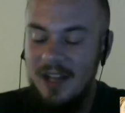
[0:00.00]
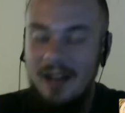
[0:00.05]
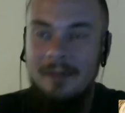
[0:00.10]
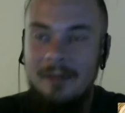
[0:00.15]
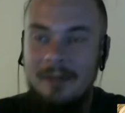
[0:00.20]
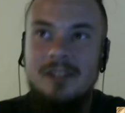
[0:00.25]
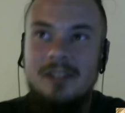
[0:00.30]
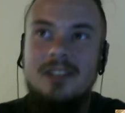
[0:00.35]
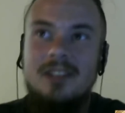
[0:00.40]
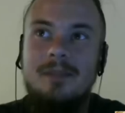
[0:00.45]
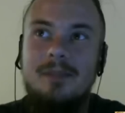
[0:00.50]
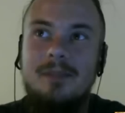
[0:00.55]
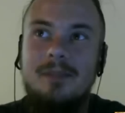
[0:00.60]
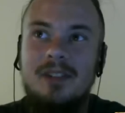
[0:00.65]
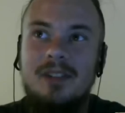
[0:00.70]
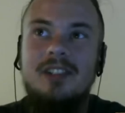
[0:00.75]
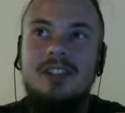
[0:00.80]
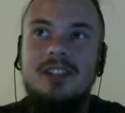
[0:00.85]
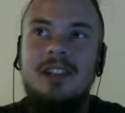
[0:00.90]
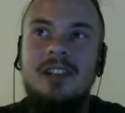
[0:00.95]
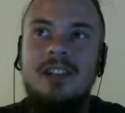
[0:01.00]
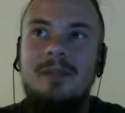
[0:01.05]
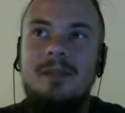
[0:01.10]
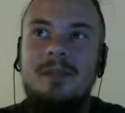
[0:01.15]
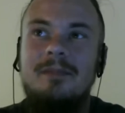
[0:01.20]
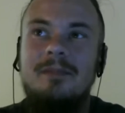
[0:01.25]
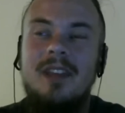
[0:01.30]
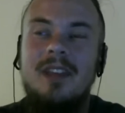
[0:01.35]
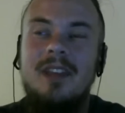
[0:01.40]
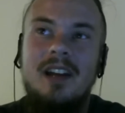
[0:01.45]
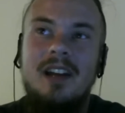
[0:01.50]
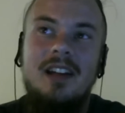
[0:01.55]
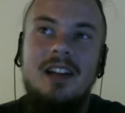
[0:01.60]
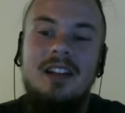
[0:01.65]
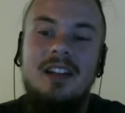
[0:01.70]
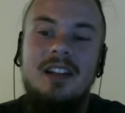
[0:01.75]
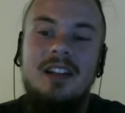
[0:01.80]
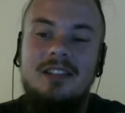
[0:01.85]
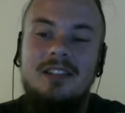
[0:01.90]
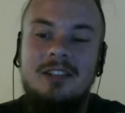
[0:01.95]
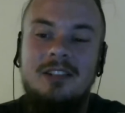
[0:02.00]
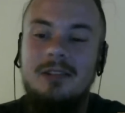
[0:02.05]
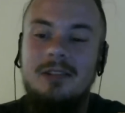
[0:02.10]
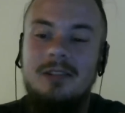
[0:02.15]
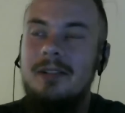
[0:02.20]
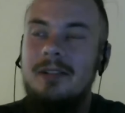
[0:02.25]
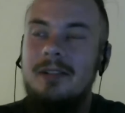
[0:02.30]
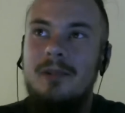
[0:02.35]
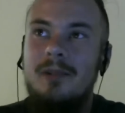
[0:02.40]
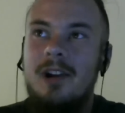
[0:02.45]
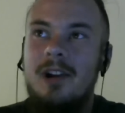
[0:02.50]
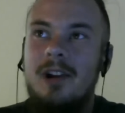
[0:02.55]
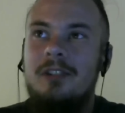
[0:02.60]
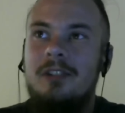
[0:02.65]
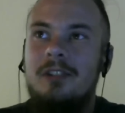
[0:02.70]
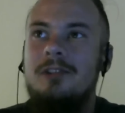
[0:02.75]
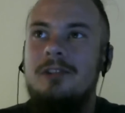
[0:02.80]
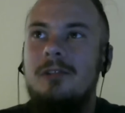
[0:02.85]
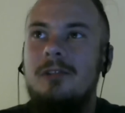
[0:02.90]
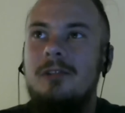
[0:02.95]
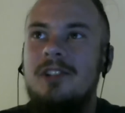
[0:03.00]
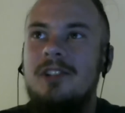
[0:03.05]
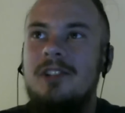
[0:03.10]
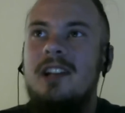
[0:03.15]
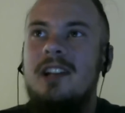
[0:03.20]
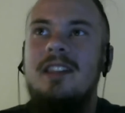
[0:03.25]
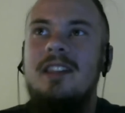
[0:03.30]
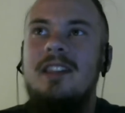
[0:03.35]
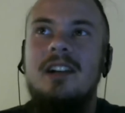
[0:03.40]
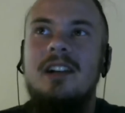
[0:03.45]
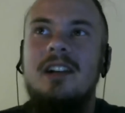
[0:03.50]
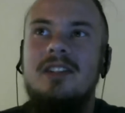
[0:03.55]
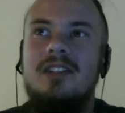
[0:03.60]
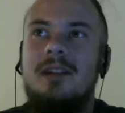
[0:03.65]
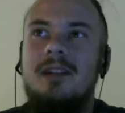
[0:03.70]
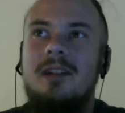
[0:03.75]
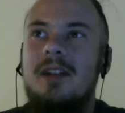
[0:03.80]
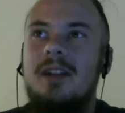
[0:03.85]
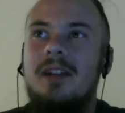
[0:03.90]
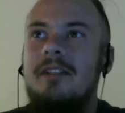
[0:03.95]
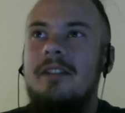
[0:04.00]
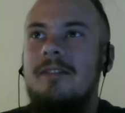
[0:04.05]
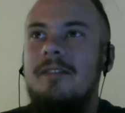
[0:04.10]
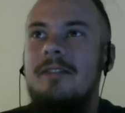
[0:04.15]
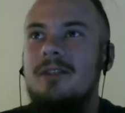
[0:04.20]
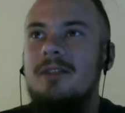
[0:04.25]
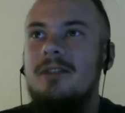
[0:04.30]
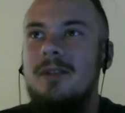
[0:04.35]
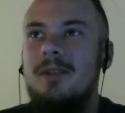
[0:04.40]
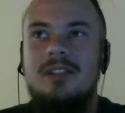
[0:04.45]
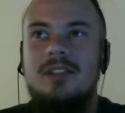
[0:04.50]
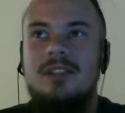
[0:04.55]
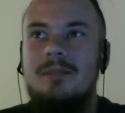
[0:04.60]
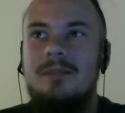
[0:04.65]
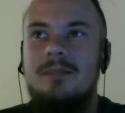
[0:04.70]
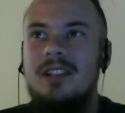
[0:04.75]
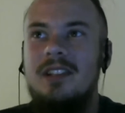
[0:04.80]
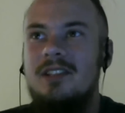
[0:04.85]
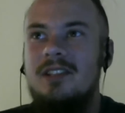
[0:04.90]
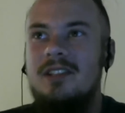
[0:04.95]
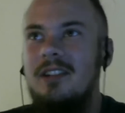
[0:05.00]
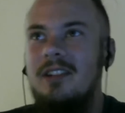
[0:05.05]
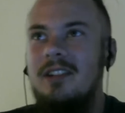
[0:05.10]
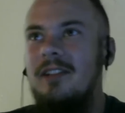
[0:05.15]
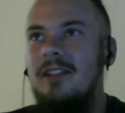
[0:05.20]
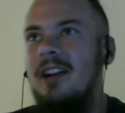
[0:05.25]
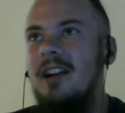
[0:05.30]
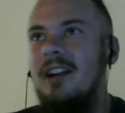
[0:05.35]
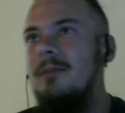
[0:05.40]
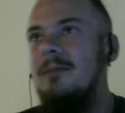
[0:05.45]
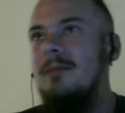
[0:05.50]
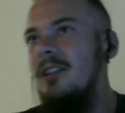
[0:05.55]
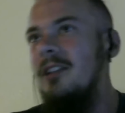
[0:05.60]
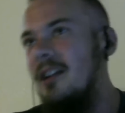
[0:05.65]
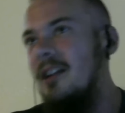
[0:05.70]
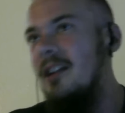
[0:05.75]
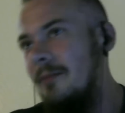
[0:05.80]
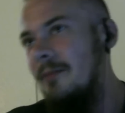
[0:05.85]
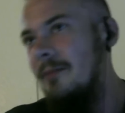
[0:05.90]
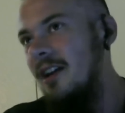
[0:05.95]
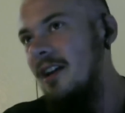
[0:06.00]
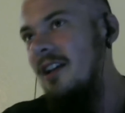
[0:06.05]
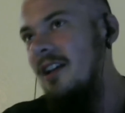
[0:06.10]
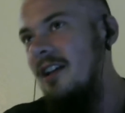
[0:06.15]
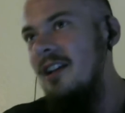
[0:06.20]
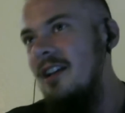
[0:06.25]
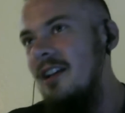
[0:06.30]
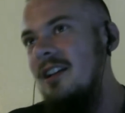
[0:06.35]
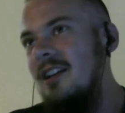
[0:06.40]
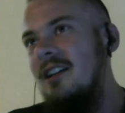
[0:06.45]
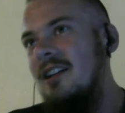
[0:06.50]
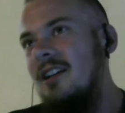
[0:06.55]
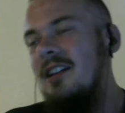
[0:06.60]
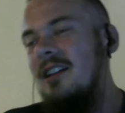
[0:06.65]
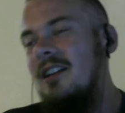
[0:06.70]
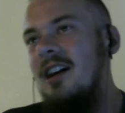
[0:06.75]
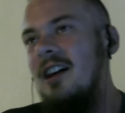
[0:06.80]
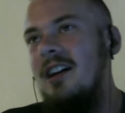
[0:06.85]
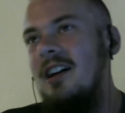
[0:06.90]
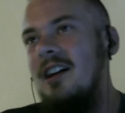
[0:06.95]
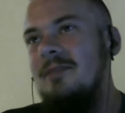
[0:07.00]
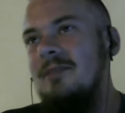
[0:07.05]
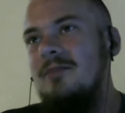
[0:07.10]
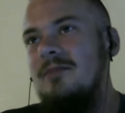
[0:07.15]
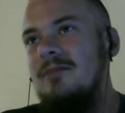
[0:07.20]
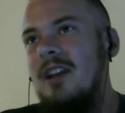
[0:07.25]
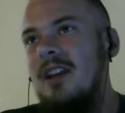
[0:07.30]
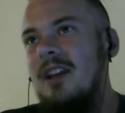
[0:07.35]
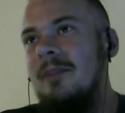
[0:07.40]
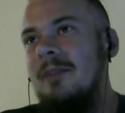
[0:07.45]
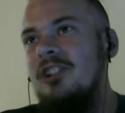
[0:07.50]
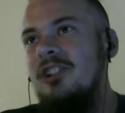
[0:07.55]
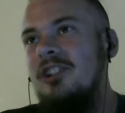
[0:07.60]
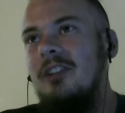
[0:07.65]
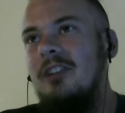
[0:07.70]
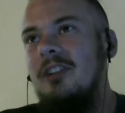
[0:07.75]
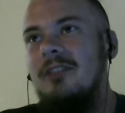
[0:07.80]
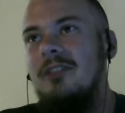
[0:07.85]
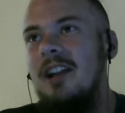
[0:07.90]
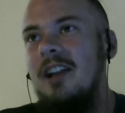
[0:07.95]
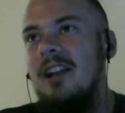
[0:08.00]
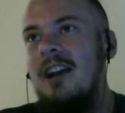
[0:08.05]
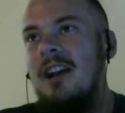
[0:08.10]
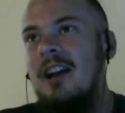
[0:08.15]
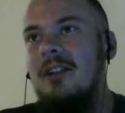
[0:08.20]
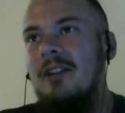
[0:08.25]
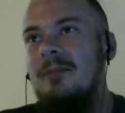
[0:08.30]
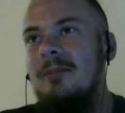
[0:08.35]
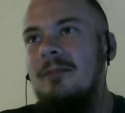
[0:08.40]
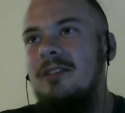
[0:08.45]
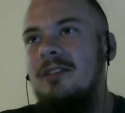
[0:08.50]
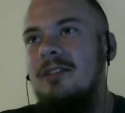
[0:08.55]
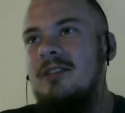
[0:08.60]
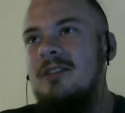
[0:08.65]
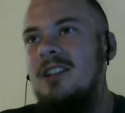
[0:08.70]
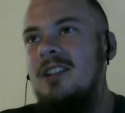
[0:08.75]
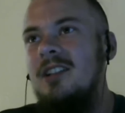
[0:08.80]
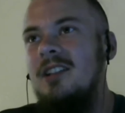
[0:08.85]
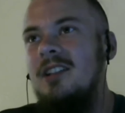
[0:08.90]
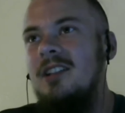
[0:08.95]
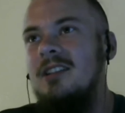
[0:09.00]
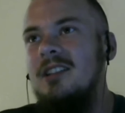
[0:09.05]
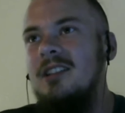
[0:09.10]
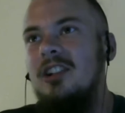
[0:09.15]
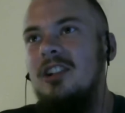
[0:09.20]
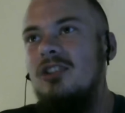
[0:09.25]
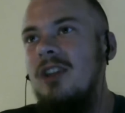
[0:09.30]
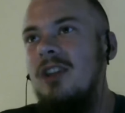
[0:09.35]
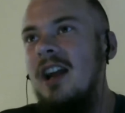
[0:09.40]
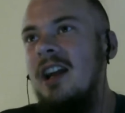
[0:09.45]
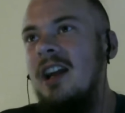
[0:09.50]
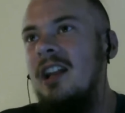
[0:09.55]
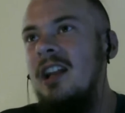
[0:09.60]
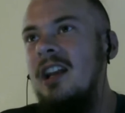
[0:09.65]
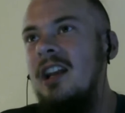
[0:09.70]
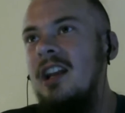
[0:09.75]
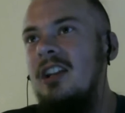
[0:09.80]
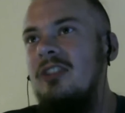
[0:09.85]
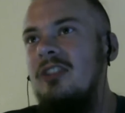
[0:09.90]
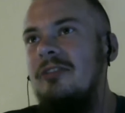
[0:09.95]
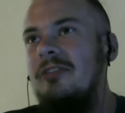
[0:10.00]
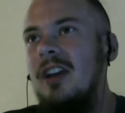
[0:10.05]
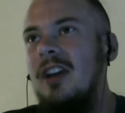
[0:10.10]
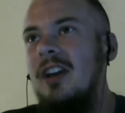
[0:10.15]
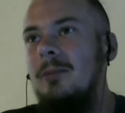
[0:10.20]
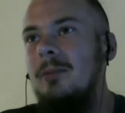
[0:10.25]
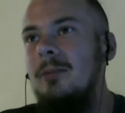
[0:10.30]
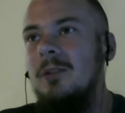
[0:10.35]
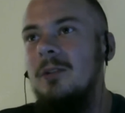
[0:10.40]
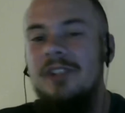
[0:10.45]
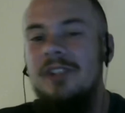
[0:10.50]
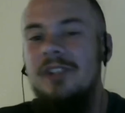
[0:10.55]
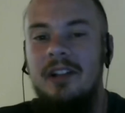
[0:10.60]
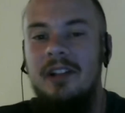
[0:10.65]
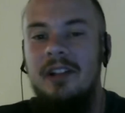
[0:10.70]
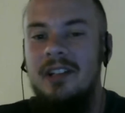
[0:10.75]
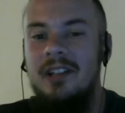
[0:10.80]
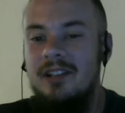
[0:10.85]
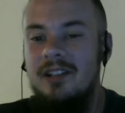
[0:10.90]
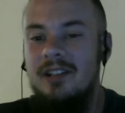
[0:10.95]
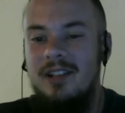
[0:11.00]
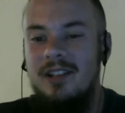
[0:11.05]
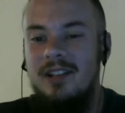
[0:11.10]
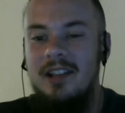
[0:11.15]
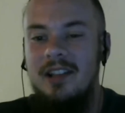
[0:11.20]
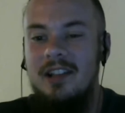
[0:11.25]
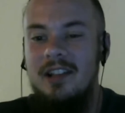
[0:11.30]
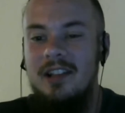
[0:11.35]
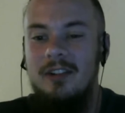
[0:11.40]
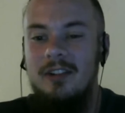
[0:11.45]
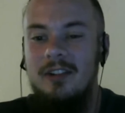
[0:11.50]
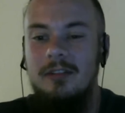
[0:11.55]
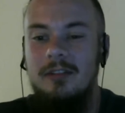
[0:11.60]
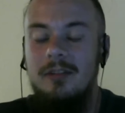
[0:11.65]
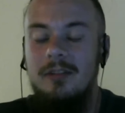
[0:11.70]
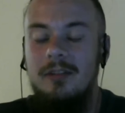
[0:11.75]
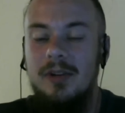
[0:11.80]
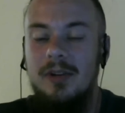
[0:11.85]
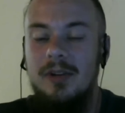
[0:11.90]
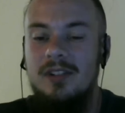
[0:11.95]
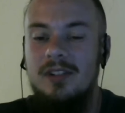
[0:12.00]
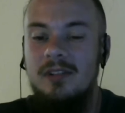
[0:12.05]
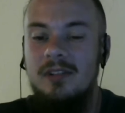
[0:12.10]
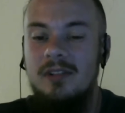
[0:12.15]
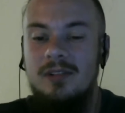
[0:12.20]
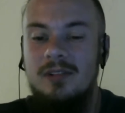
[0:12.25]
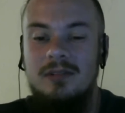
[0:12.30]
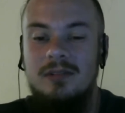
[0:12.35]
I'm used to personally doing more Elder Scrolls than anything else, and I play it in first person. But there's stuff like I'm looking at my shelf right now, and I'm seeing things like Dragon Age, Fable, Zelda. It's like that's all third person.